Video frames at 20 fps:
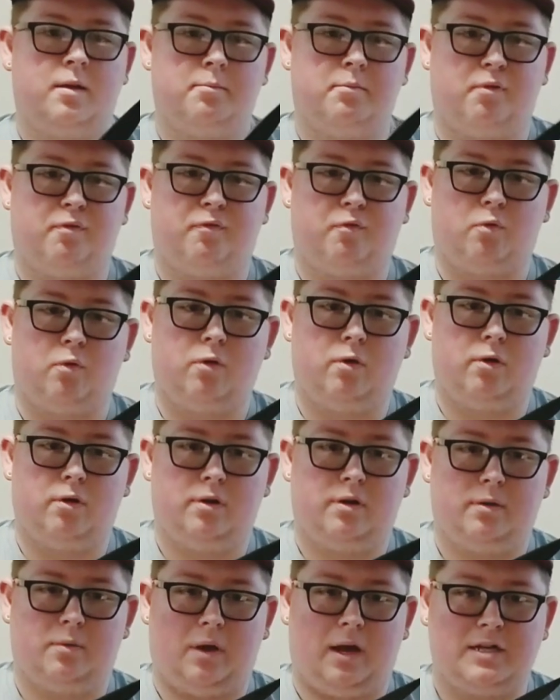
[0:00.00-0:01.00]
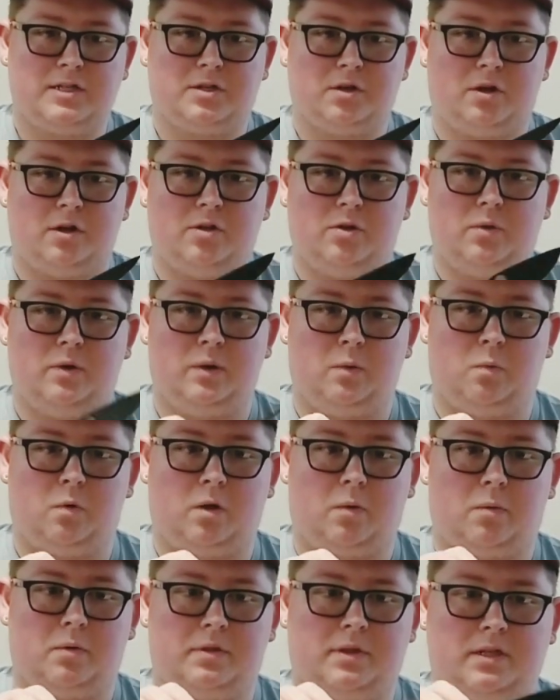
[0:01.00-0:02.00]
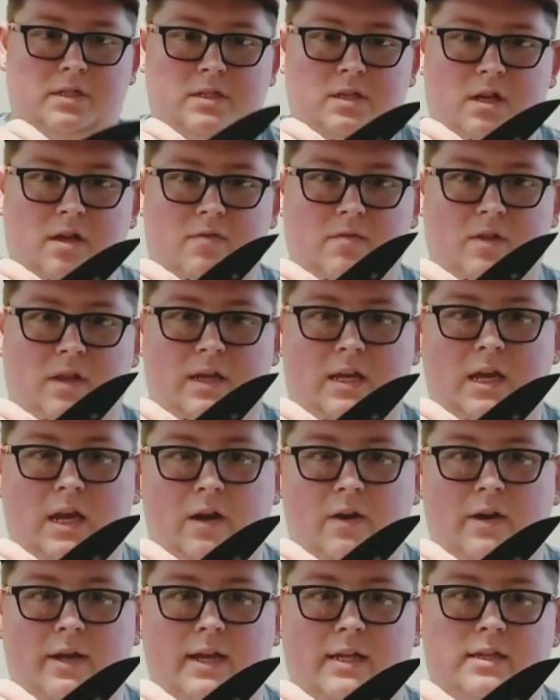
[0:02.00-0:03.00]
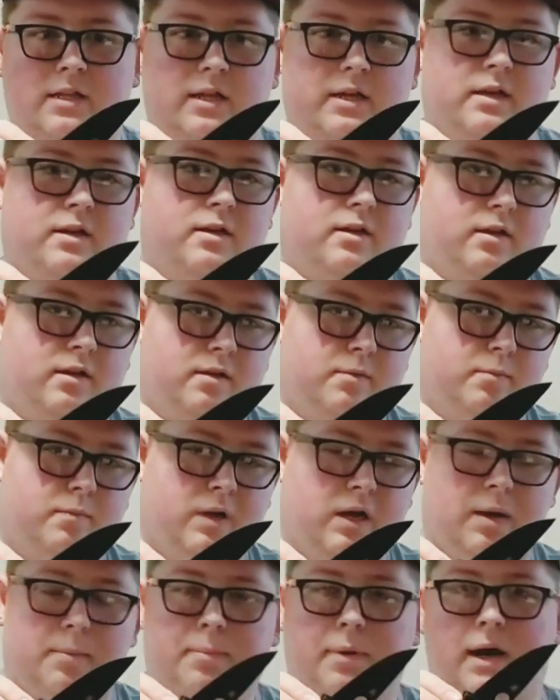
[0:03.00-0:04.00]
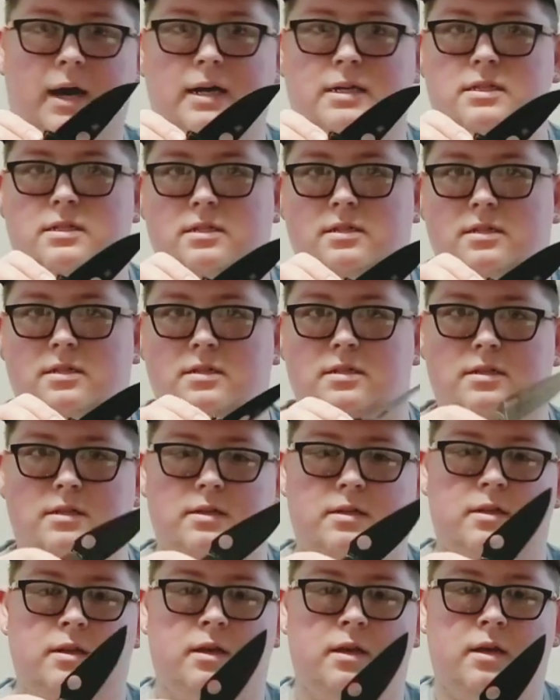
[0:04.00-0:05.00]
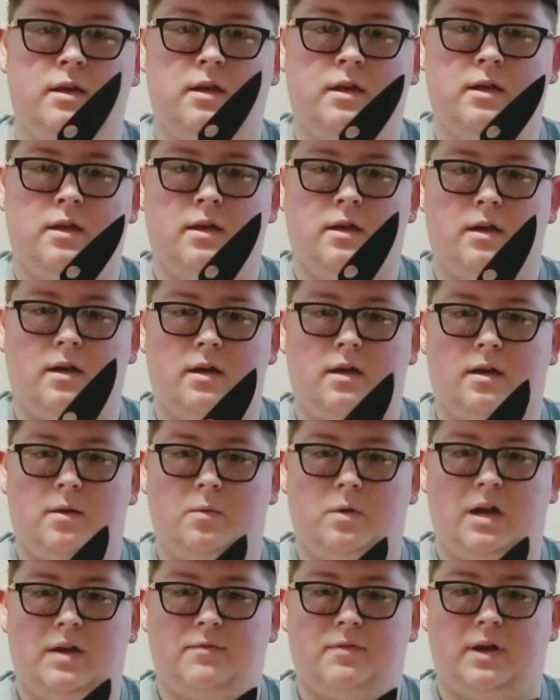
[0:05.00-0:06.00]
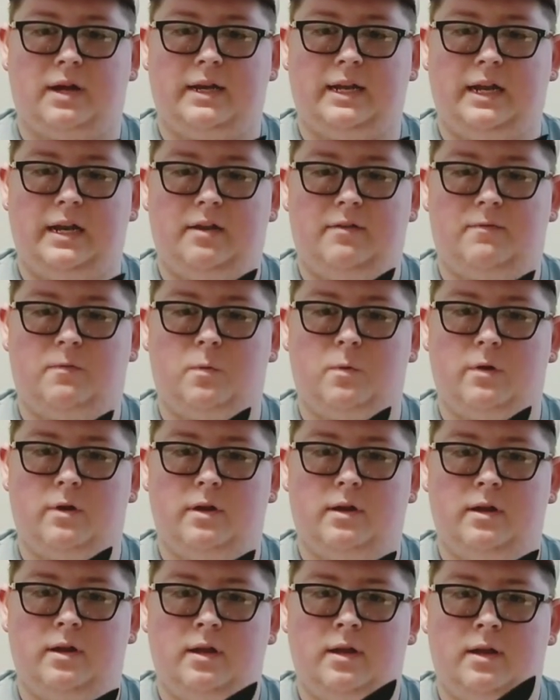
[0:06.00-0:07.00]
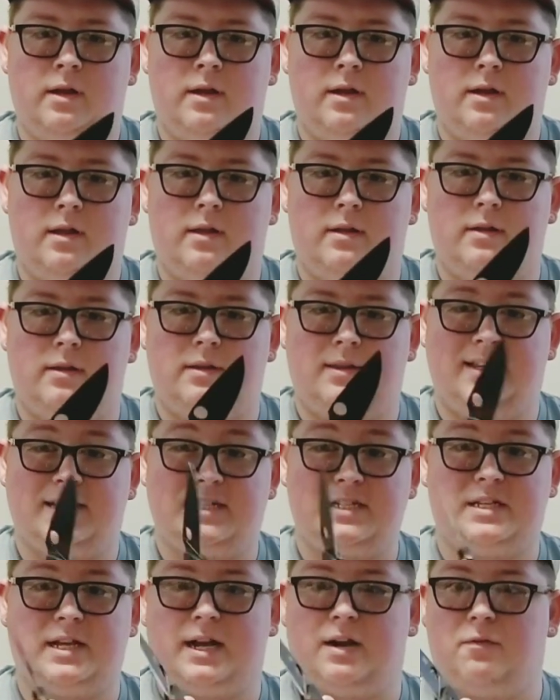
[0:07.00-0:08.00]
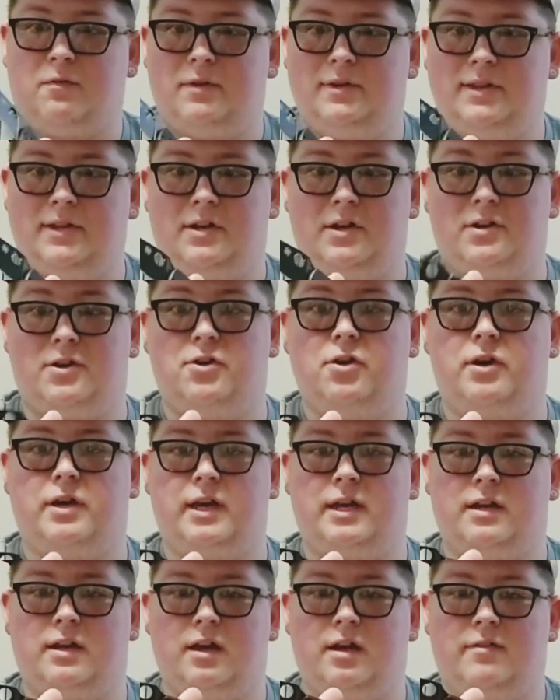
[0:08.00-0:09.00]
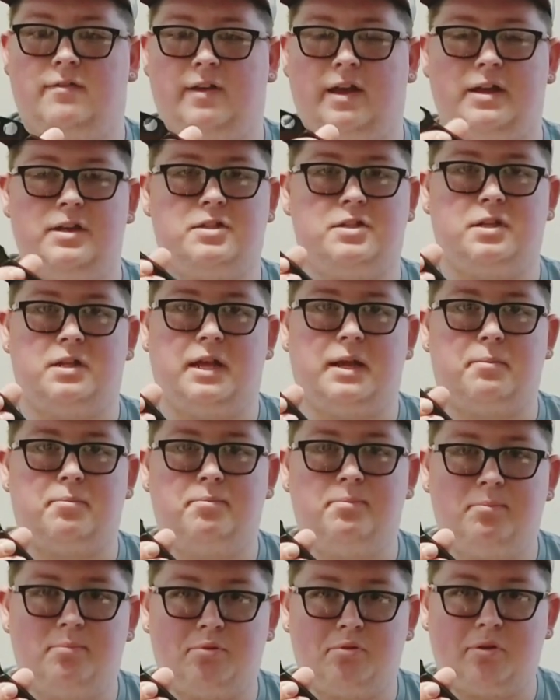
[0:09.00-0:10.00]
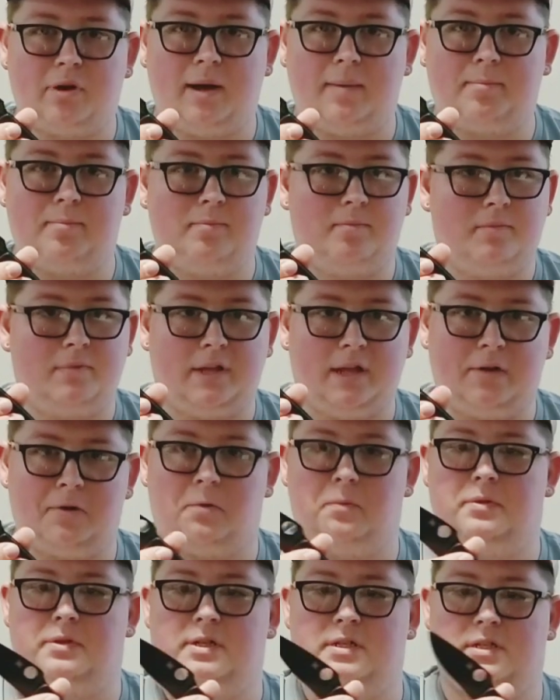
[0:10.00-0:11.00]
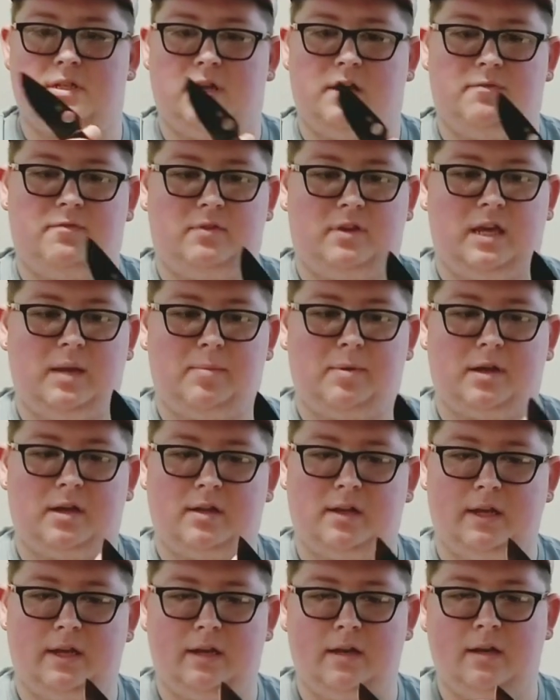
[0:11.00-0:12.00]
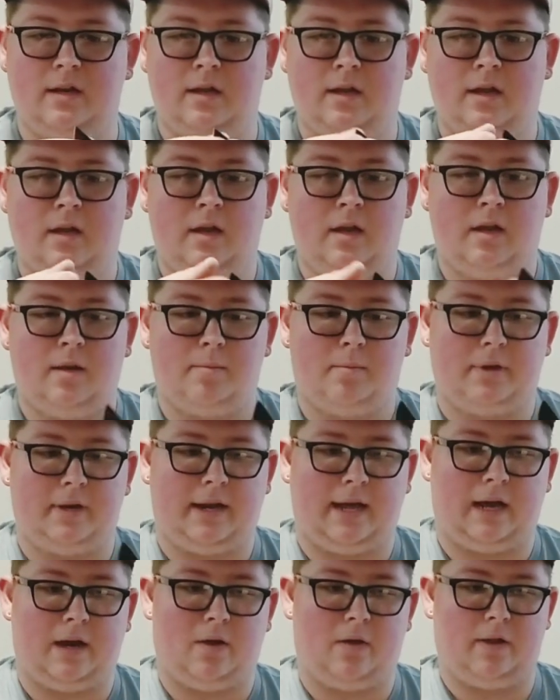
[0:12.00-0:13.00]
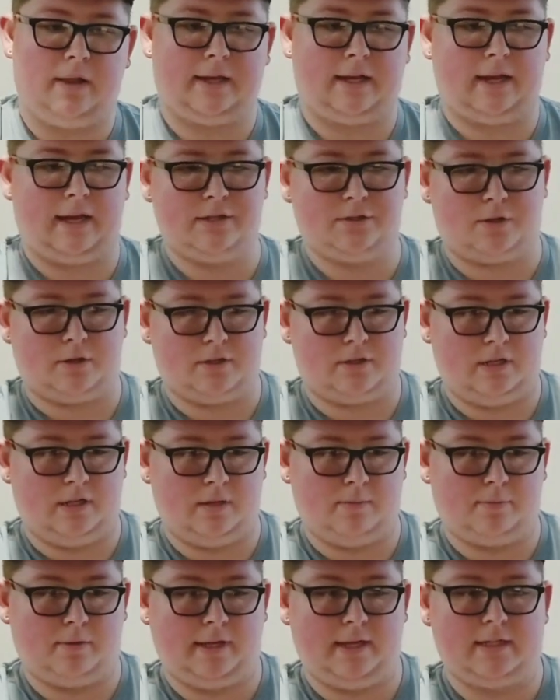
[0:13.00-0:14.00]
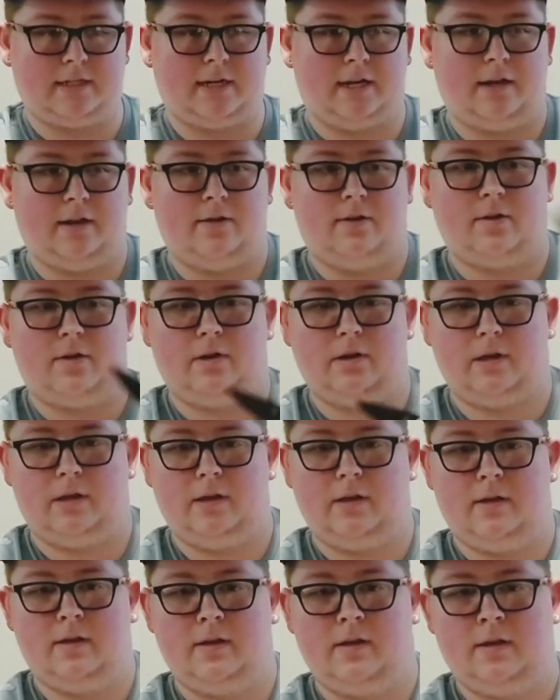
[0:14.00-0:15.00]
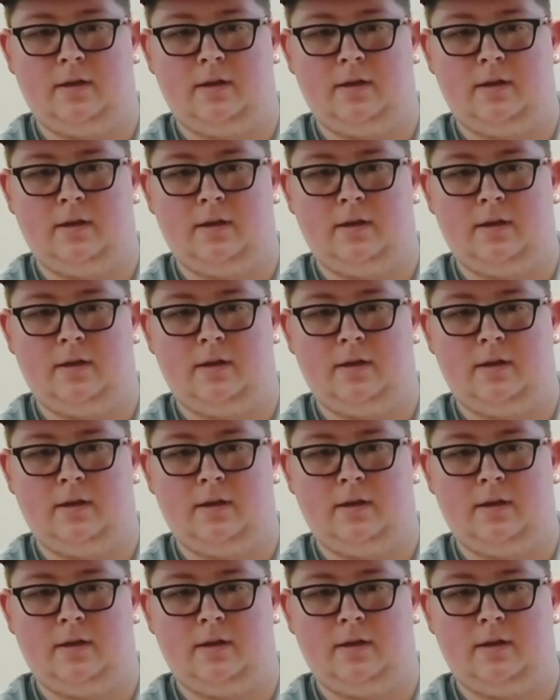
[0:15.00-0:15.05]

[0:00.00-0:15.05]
Before I started doing work with this knife and like carrying it to like cut boxes and whatever I needed for it, this is like a really good cooking knife. I used to like prep dinner with this knife and keep it clean, but now like as you can see, the blade's kind of dirty,